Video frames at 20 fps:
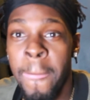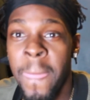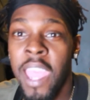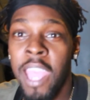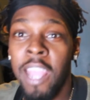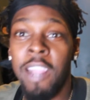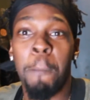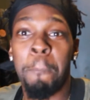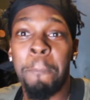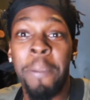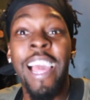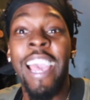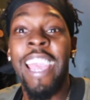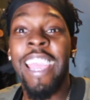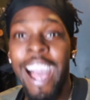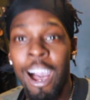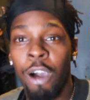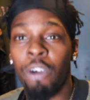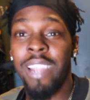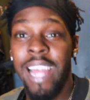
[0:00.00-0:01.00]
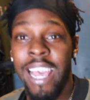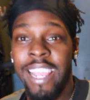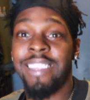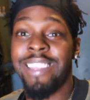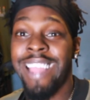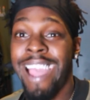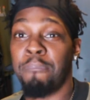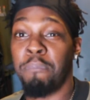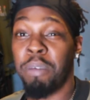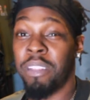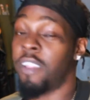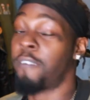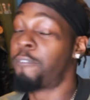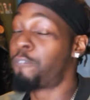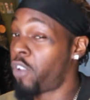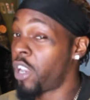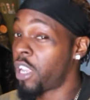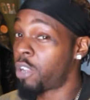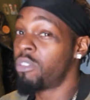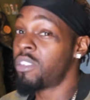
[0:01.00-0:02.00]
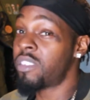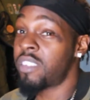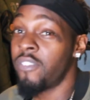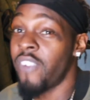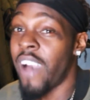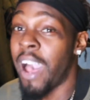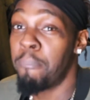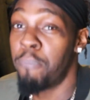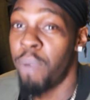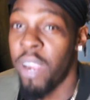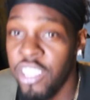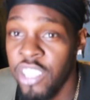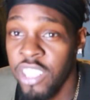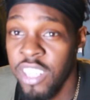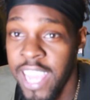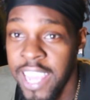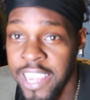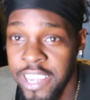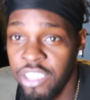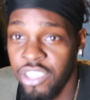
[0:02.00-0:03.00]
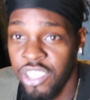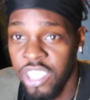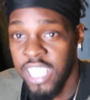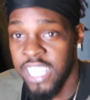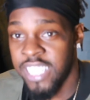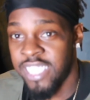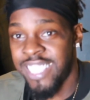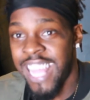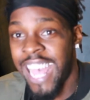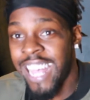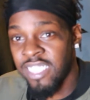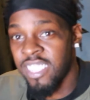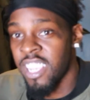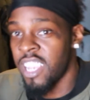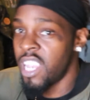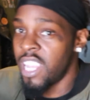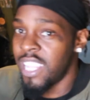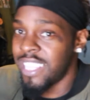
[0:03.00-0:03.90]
It could play out like that, but the frequency vibration of energy is that's